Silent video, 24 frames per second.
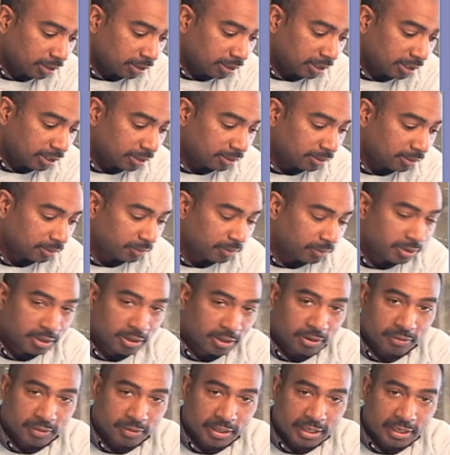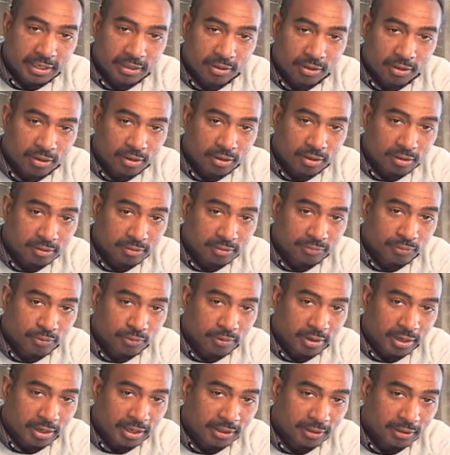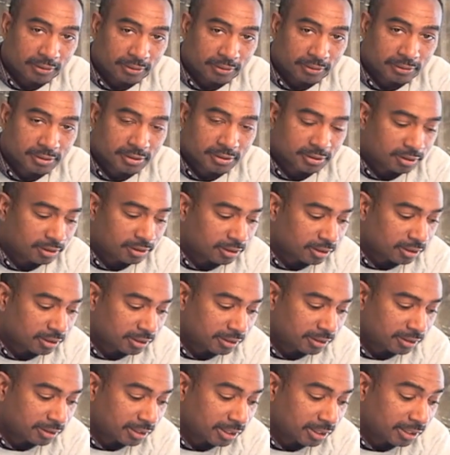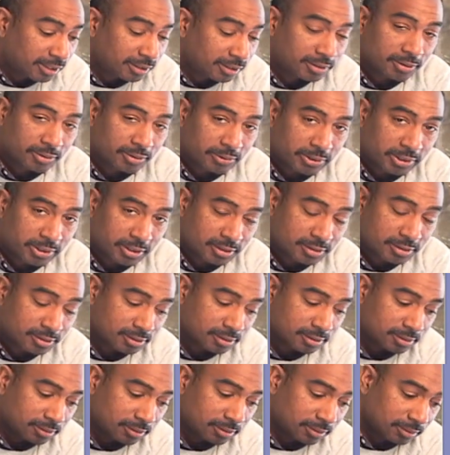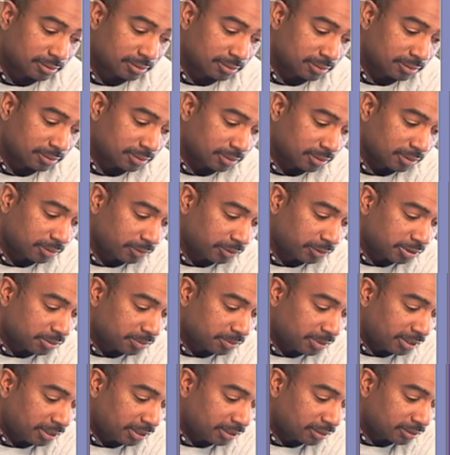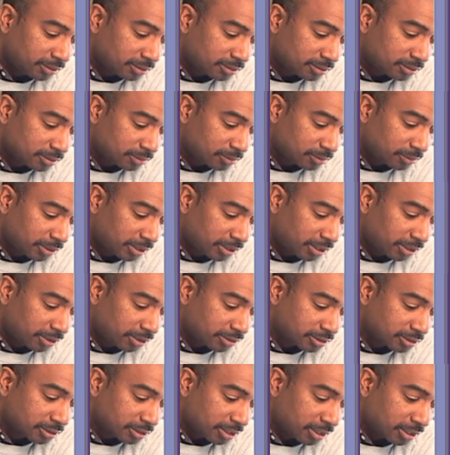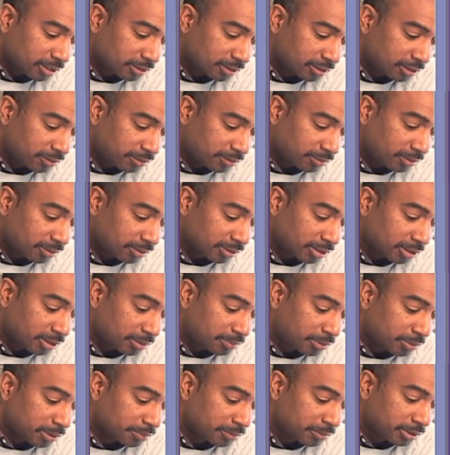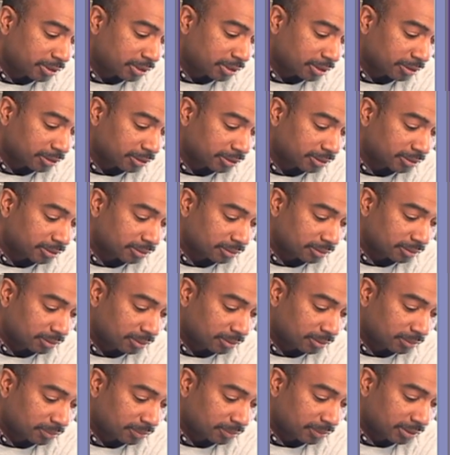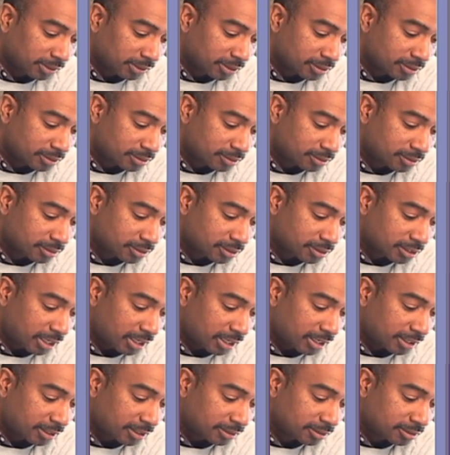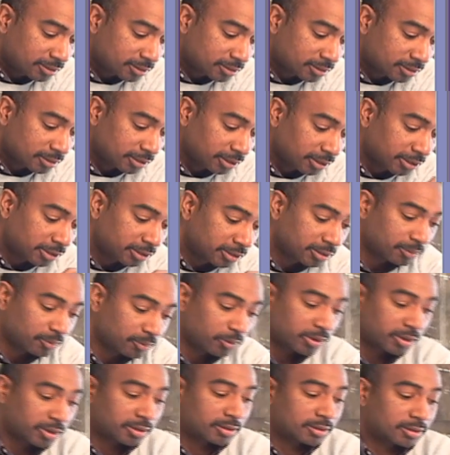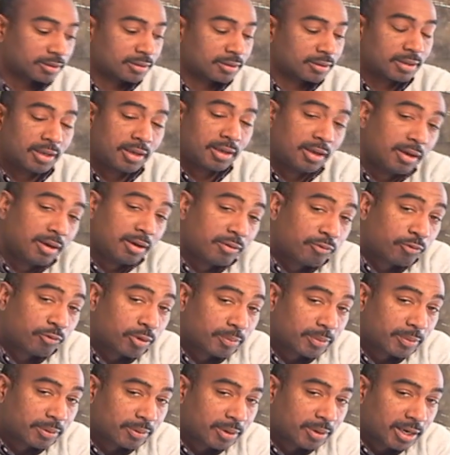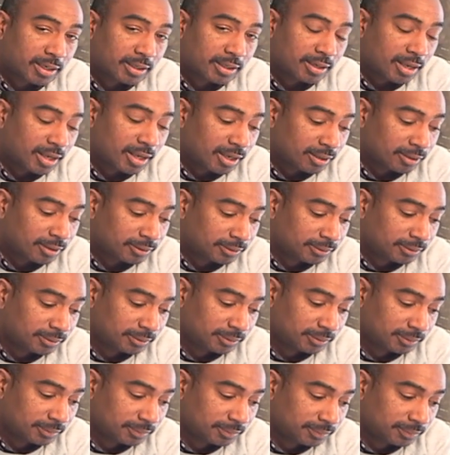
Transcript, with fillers: And we know that all four angles are 90 degrees, which means when they intersect, they're, they're perpendicular because the sides, the length and width, form a right angle.